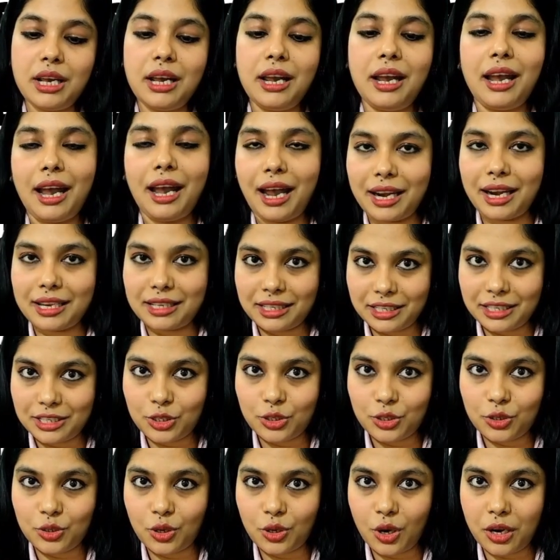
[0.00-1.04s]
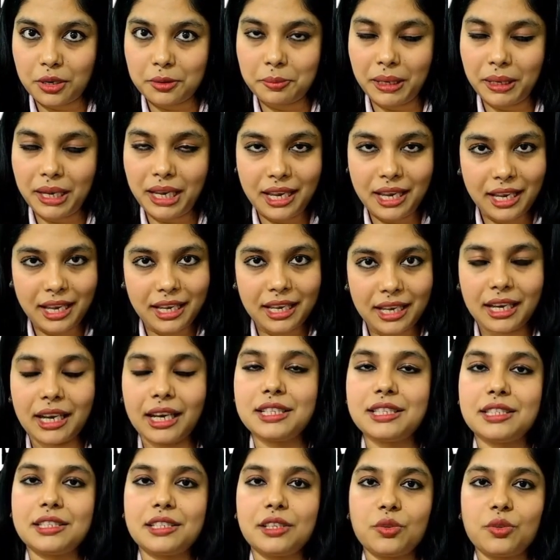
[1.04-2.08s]
and it should not be
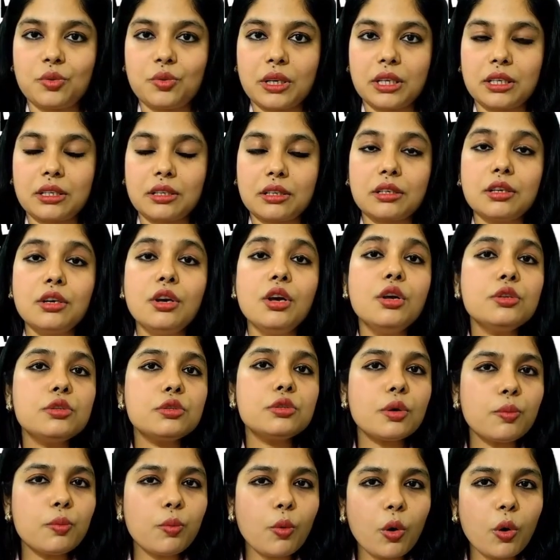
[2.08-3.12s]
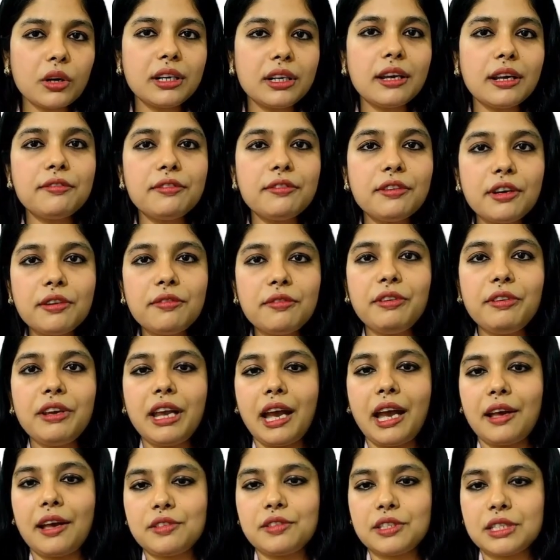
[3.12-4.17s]
concentrated. So, whatever we
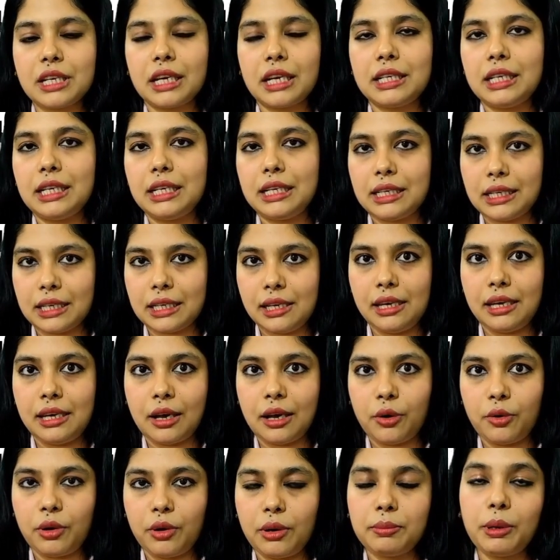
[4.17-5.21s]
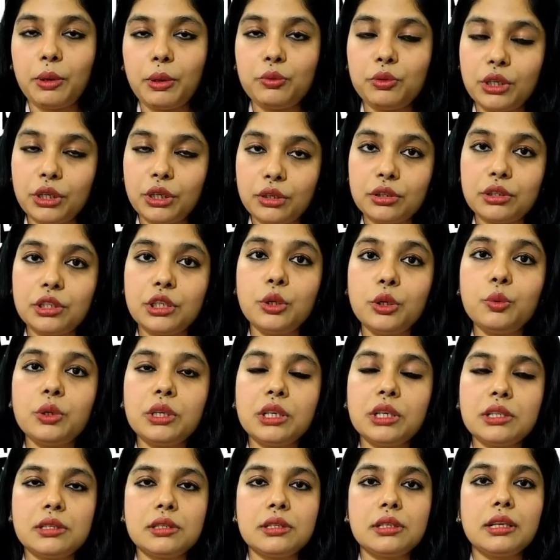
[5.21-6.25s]
have studied till now about the
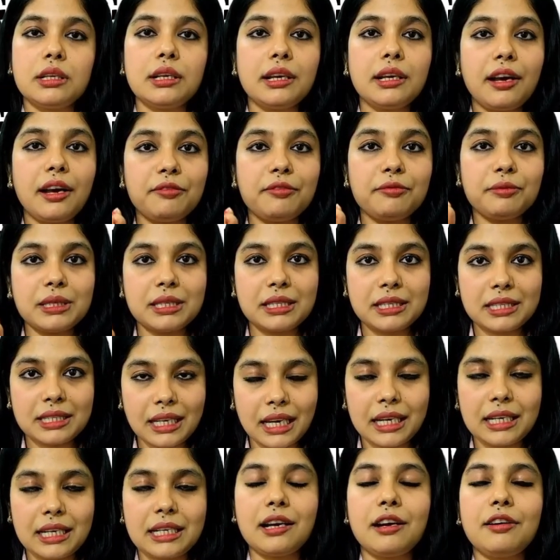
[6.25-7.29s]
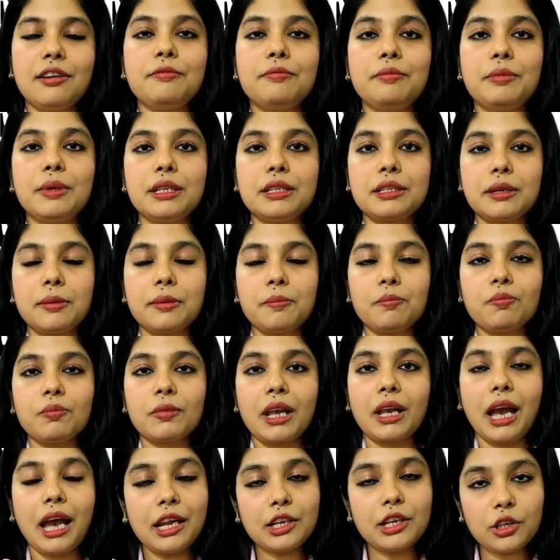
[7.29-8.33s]
union government, state government,
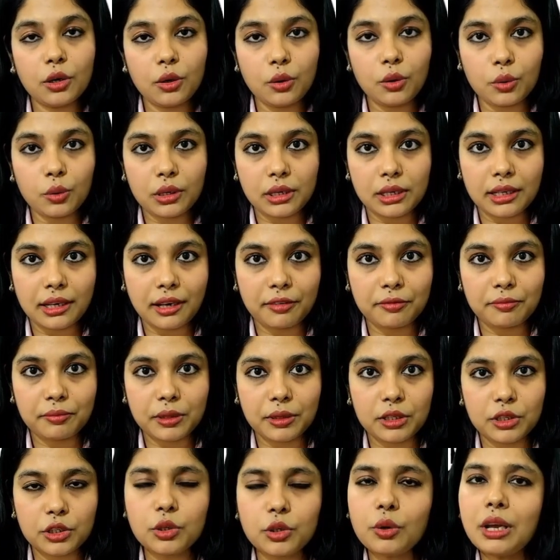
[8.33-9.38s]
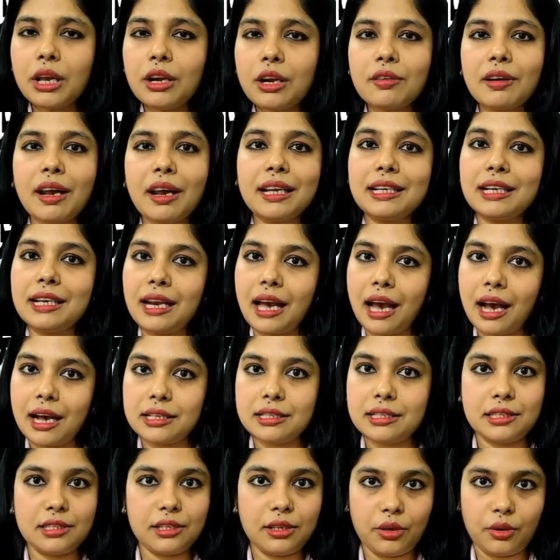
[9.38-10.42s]
and your local government, you can write an
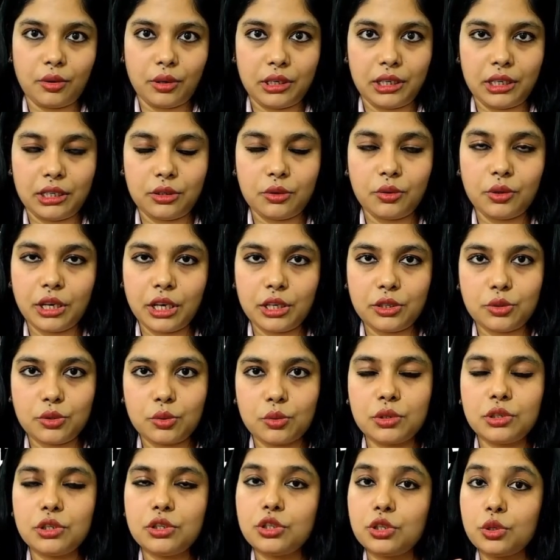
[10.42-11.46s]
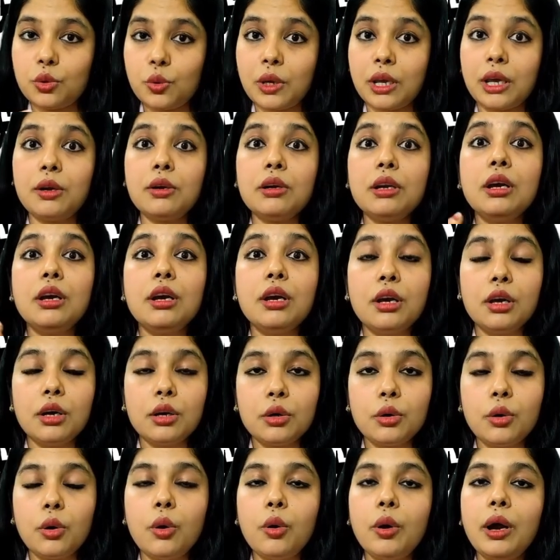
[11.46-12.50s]
answer on it. Okay, students, you can
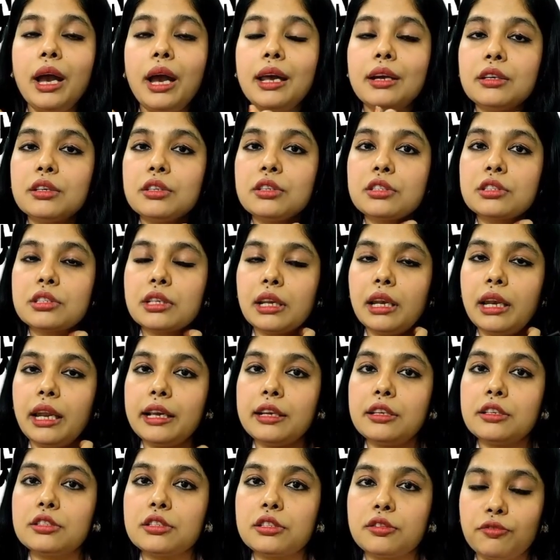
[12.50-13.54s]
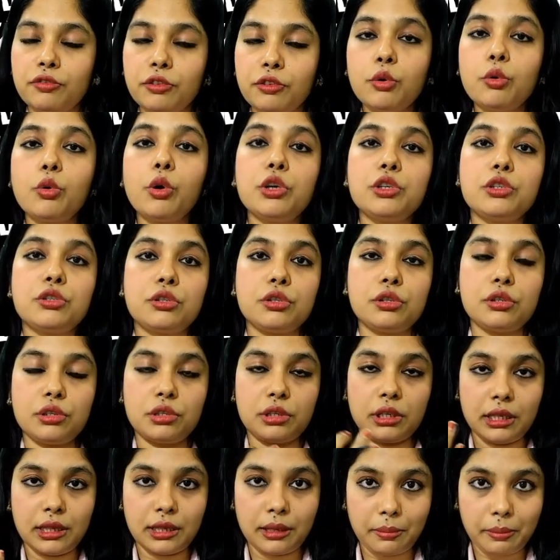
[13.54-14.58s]
go and select few questions
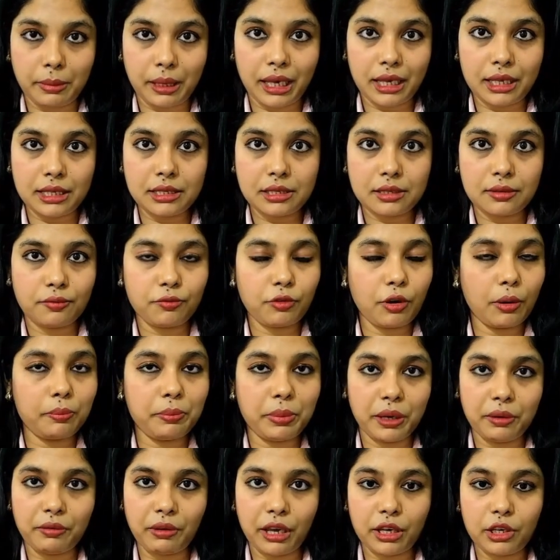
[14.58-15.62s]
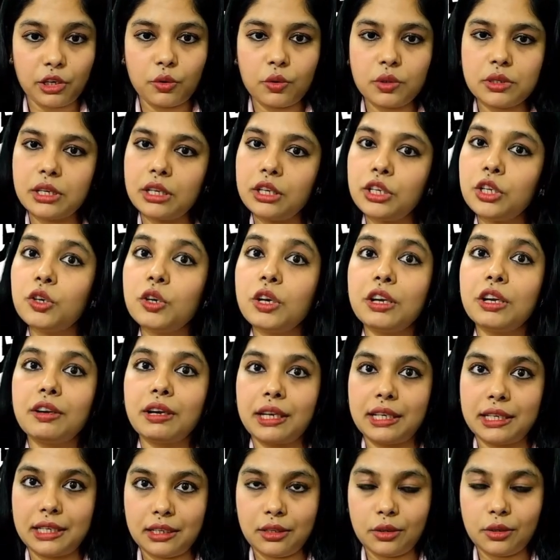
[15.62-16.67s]
in the mains from pyqs and you can
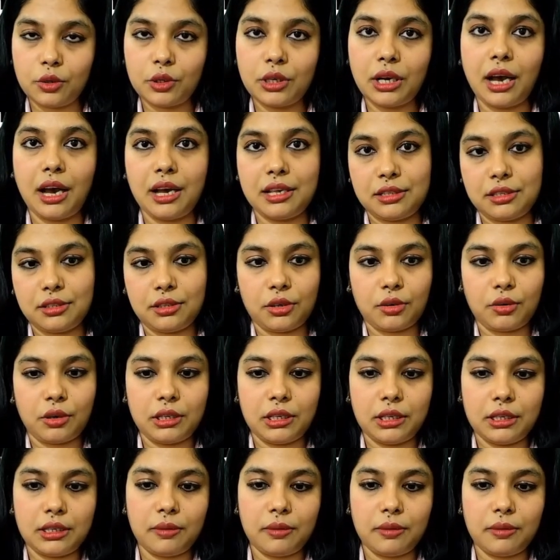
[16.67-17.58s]
write a good answer on it.